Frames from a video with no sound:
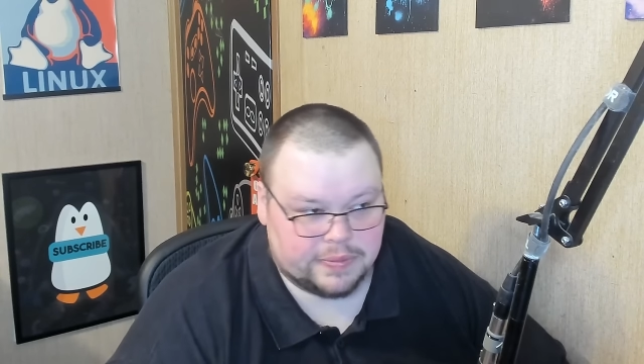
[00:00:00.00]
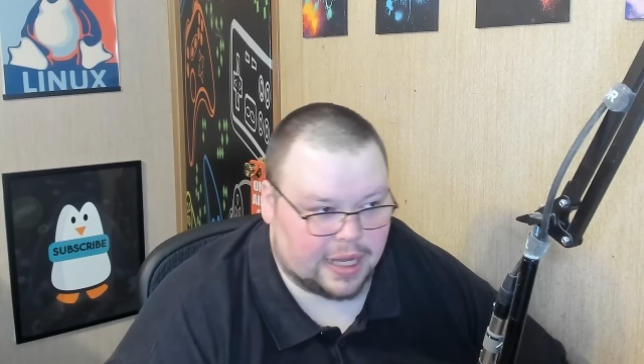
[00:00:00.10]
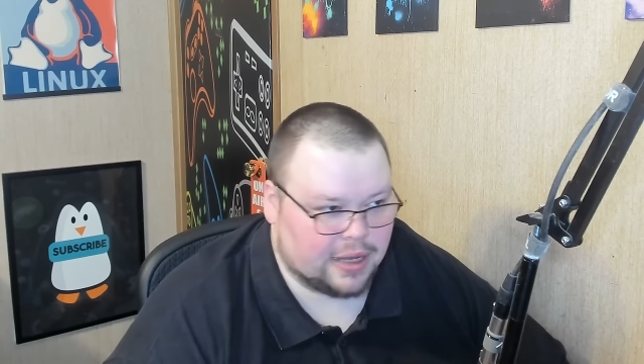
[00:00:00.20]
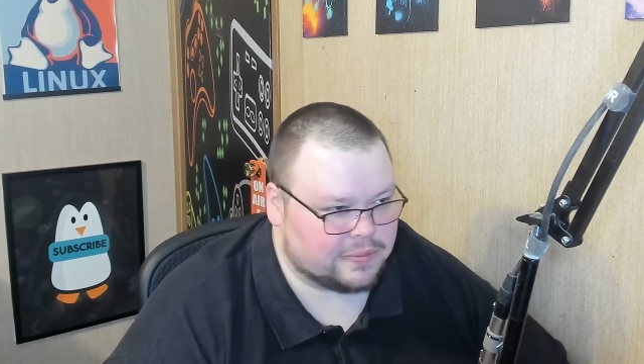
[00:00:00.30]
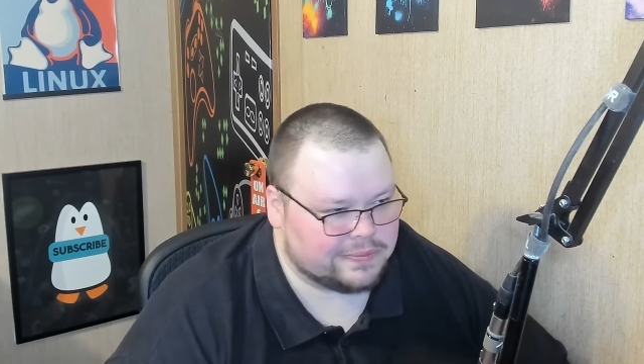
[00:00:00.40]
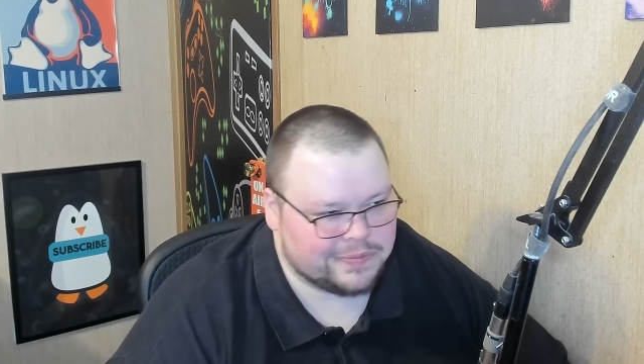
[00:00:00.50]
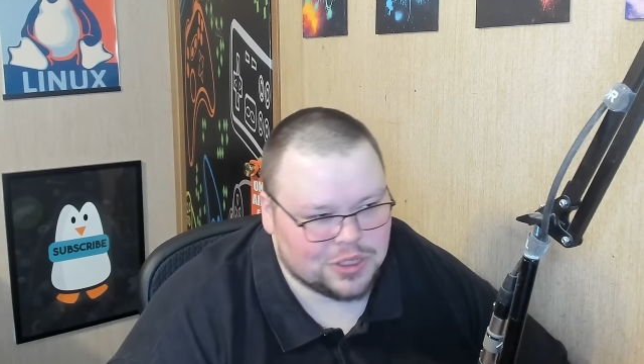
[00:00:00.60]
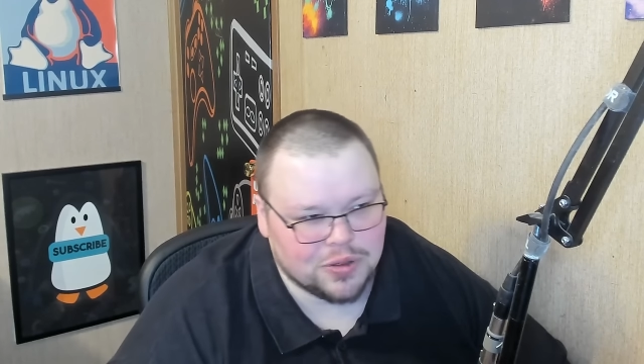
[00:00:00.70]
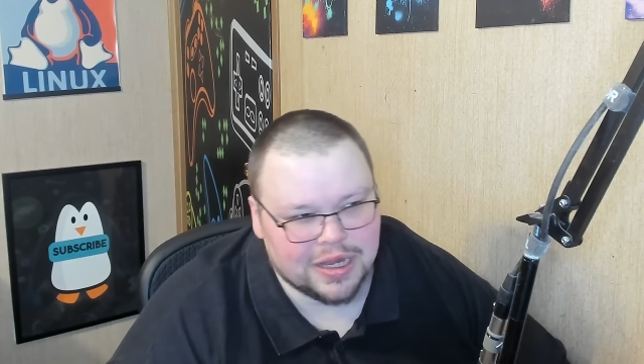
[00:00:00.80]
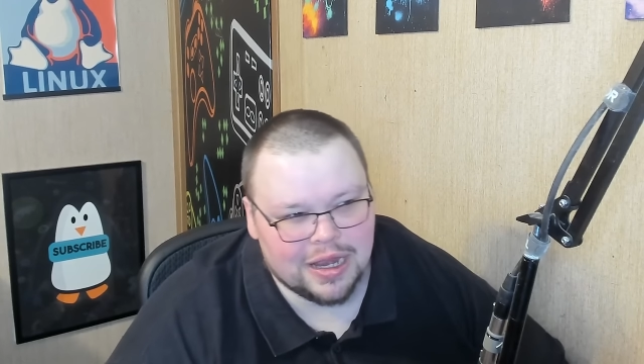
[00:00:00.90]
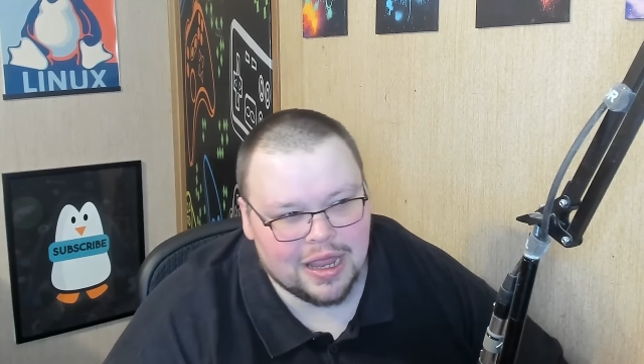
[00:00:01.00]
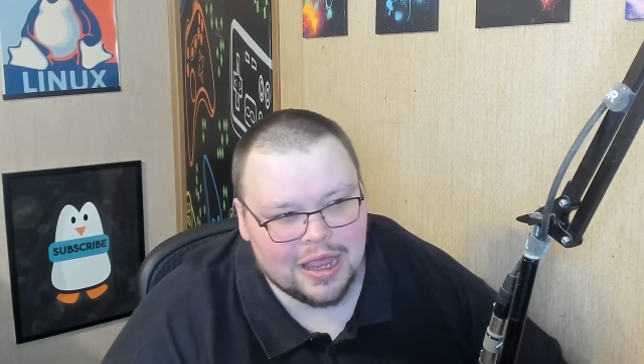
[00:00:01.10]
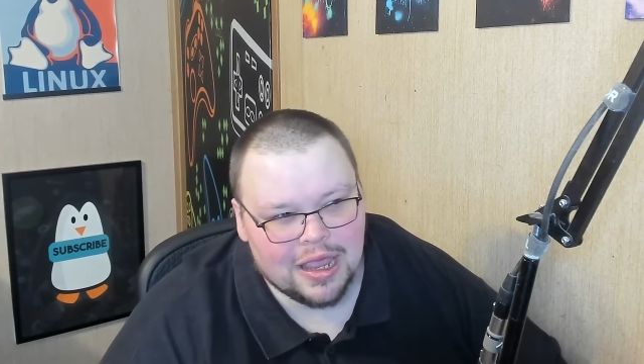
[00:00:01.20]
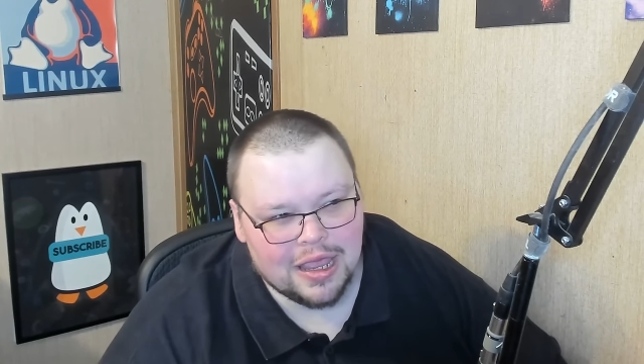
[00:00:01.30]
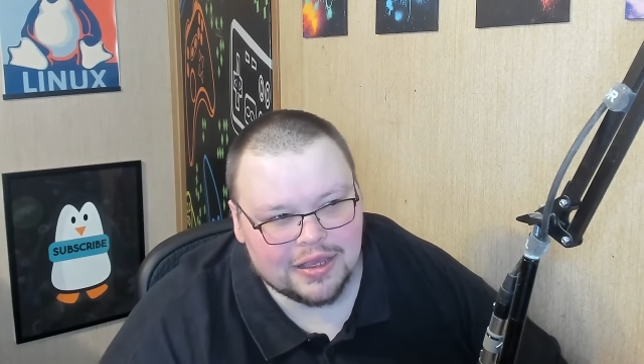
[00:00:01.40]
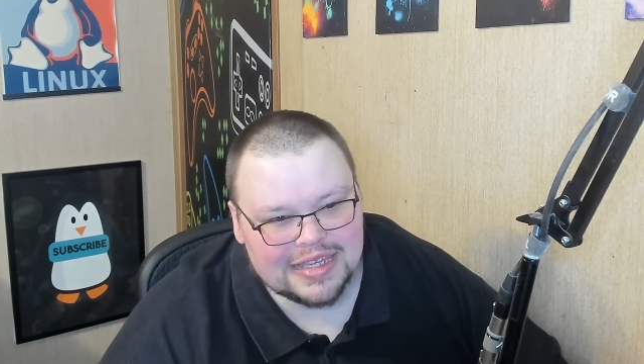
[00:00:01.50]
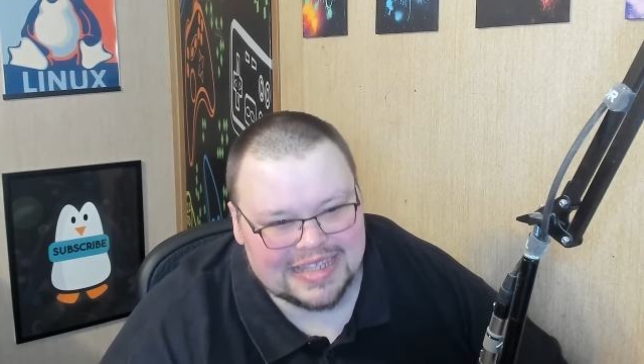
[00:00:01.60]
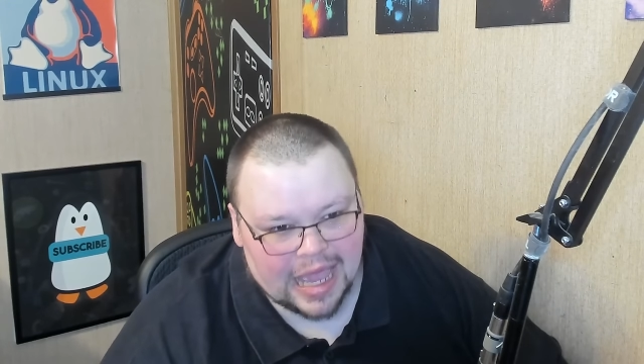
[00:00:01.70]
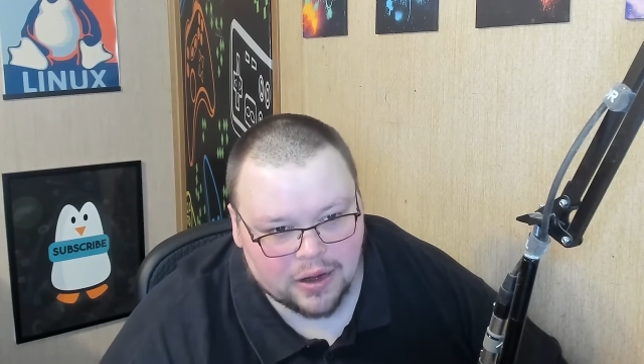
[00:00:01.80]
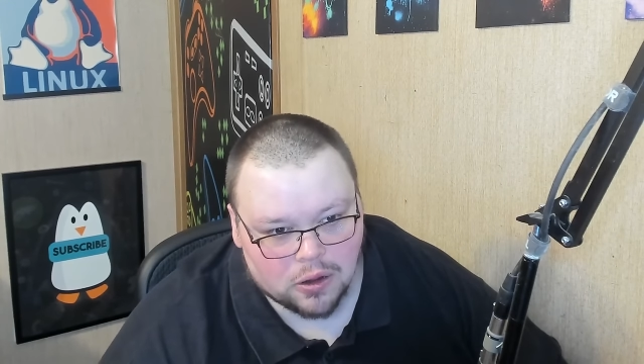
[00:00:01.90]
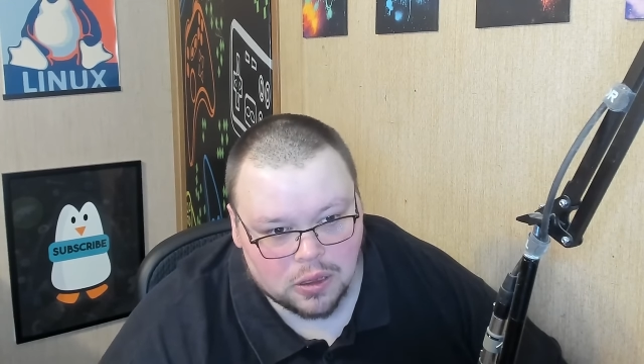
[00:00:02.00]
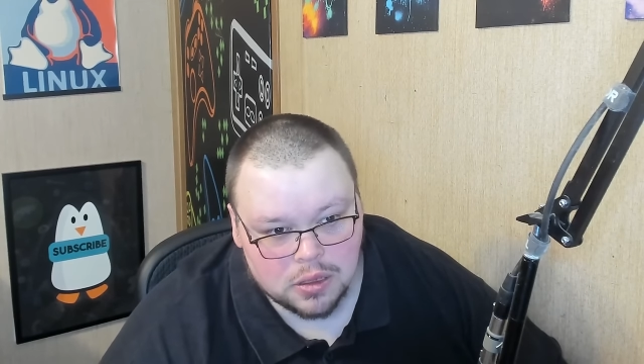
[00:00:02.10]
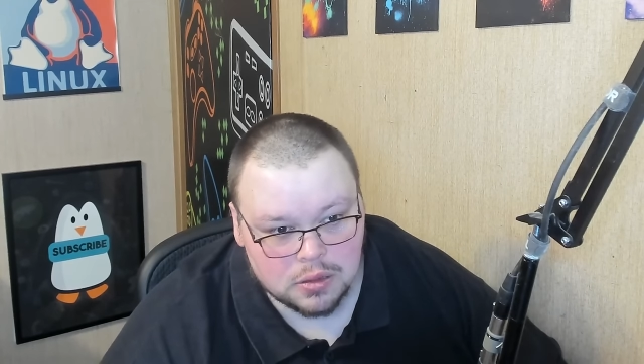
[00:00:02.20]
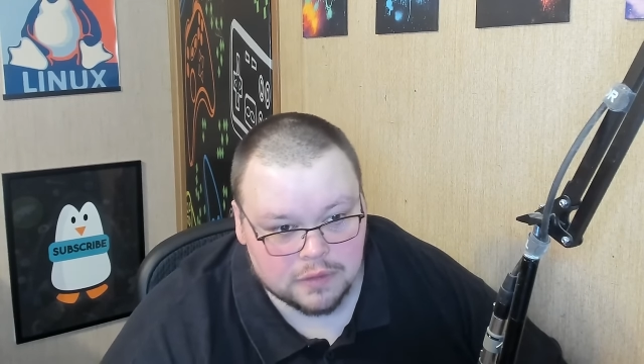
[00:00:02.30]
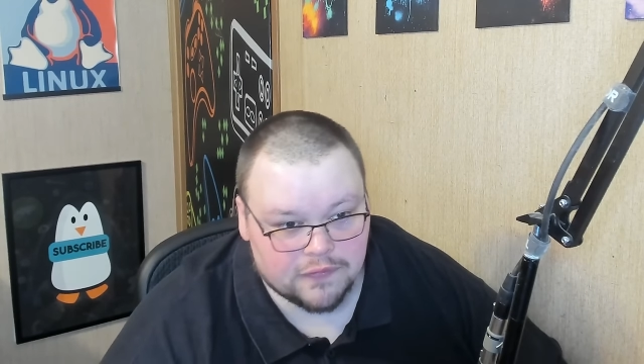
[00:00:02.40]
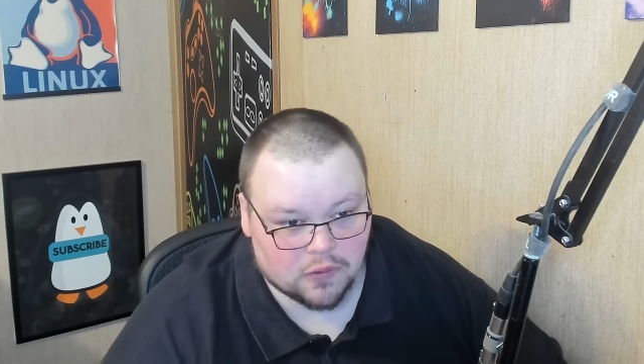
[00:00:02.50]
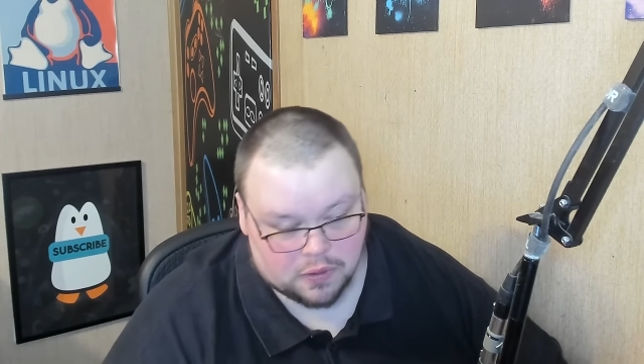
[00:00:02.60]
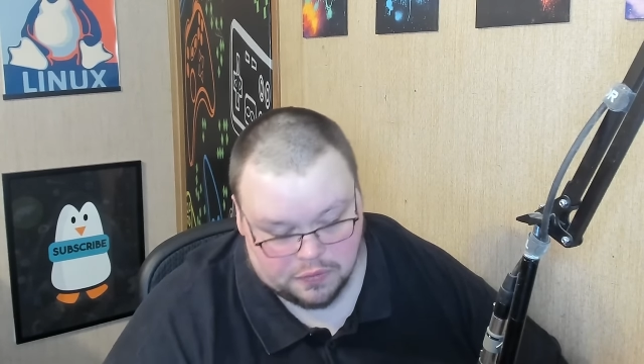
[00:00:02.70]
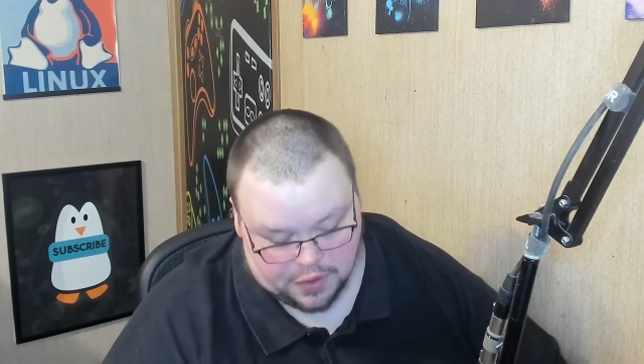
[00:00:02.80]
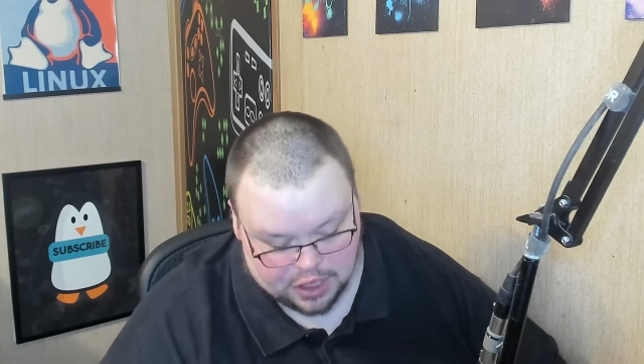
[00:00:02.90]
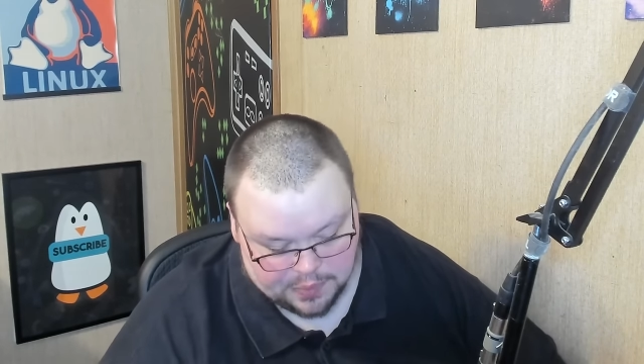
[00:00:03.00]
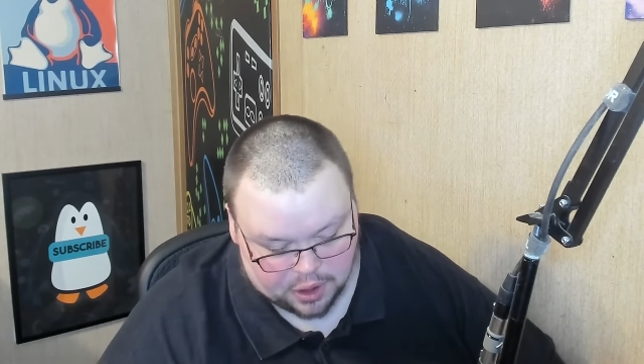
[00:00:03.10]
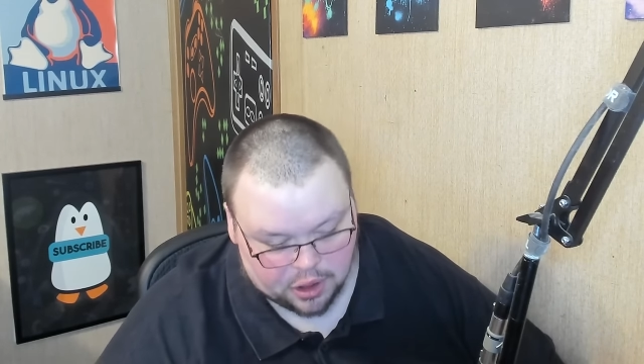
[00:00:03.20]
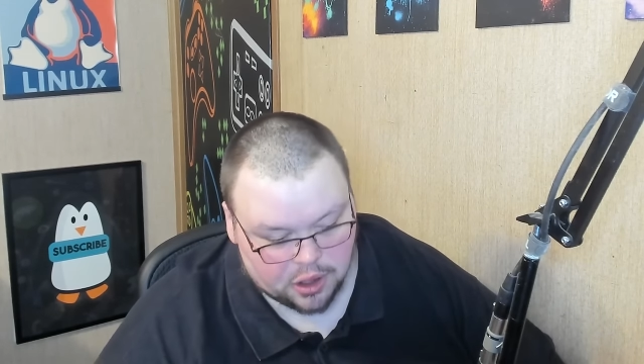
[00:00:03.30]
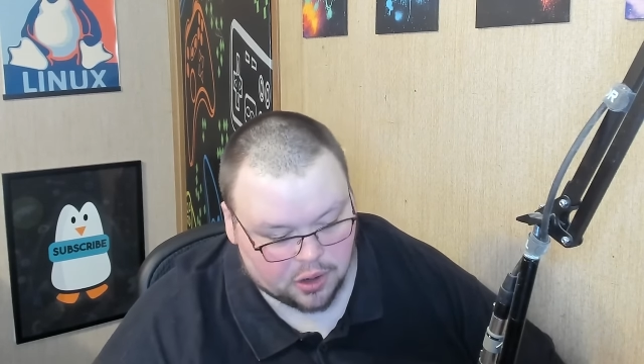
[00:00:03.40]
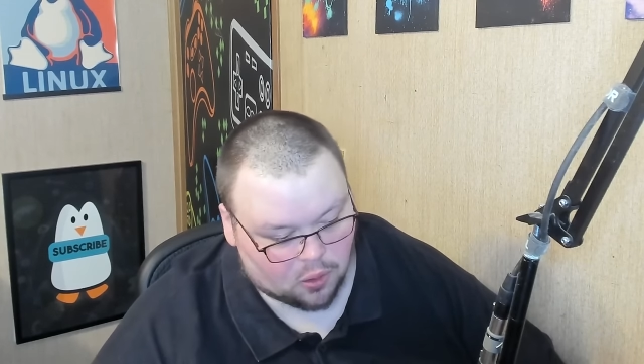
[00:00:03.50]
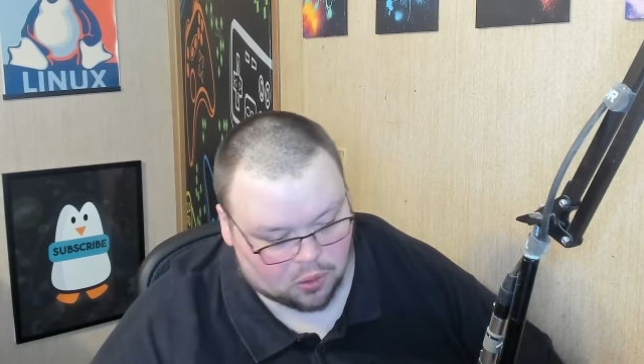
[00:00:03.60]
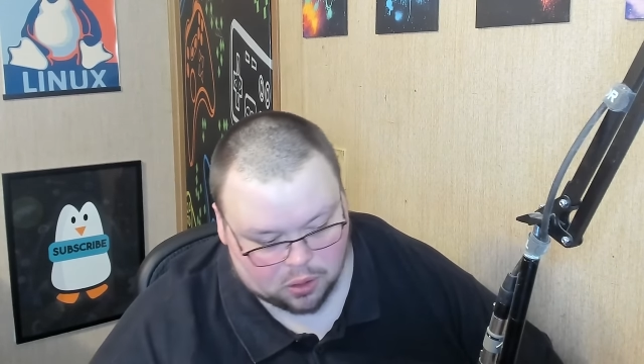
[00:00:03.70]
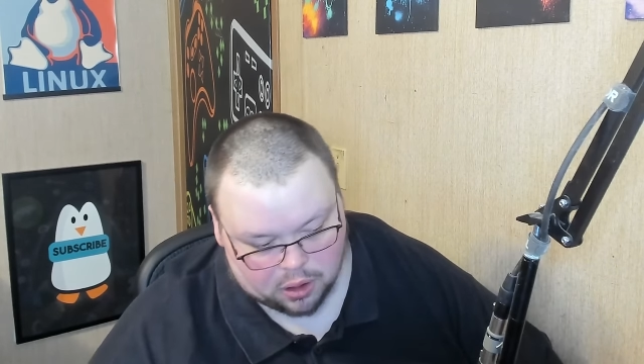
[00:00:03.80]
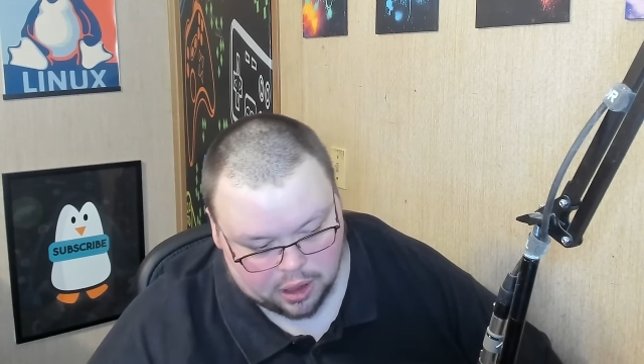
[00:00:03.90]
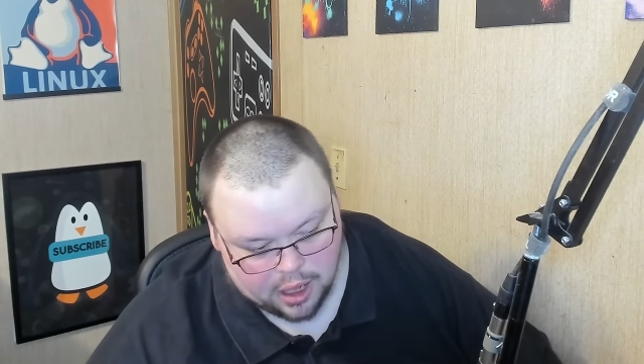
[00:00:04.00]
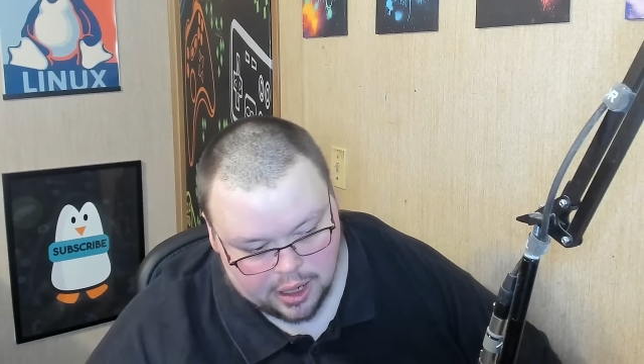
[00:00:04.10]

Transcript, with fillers: Now, you can settle for Thunderbird or